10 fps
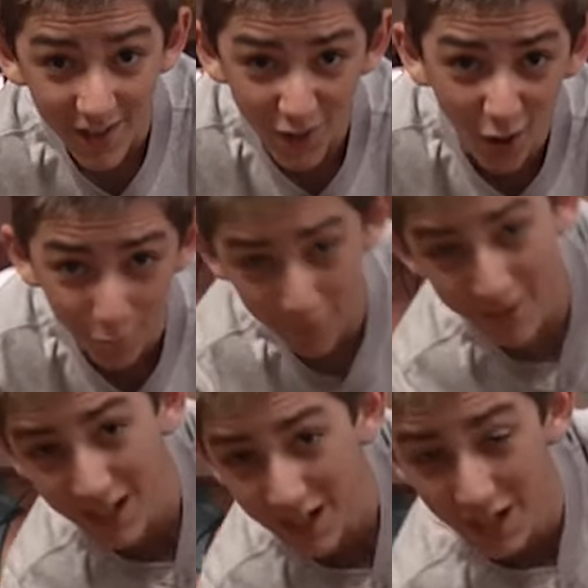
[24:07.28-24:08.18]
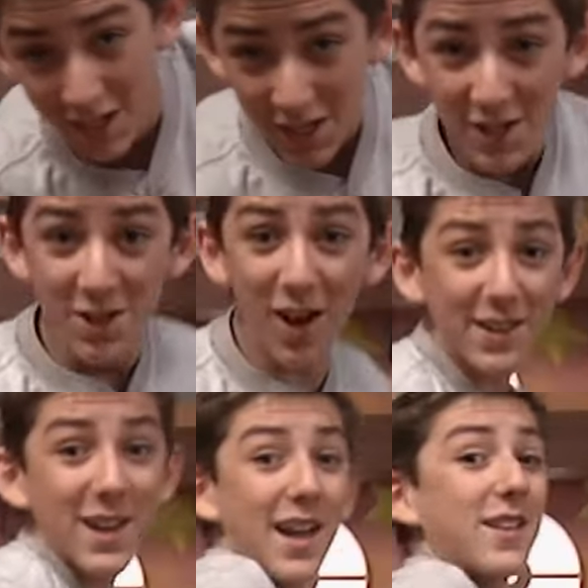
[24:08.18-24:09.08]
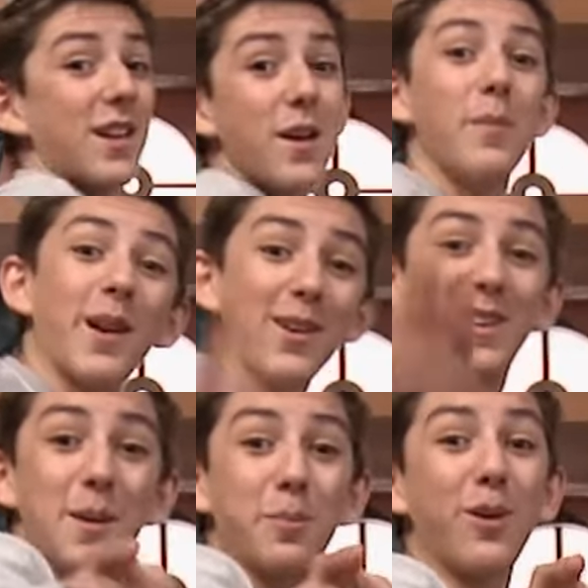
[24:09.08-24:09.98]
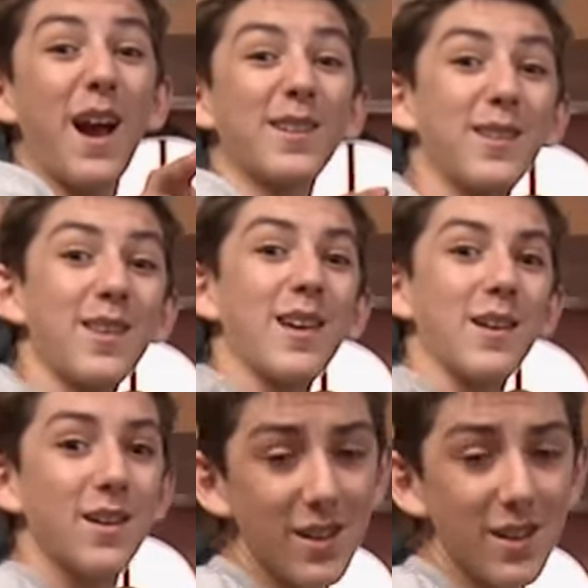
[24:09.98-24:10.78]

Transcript: Not for me. Not yet, but I'll keep practicing.